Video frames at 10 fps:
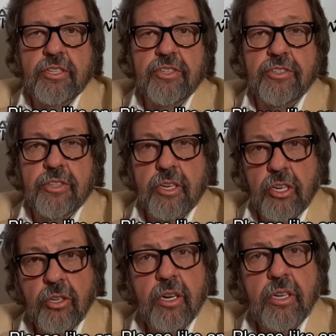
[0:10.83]
This is the
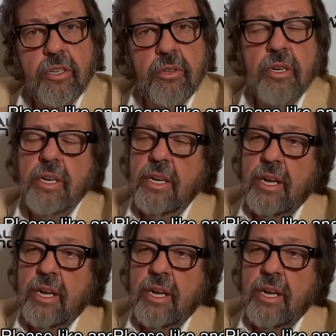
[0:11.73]
Gulu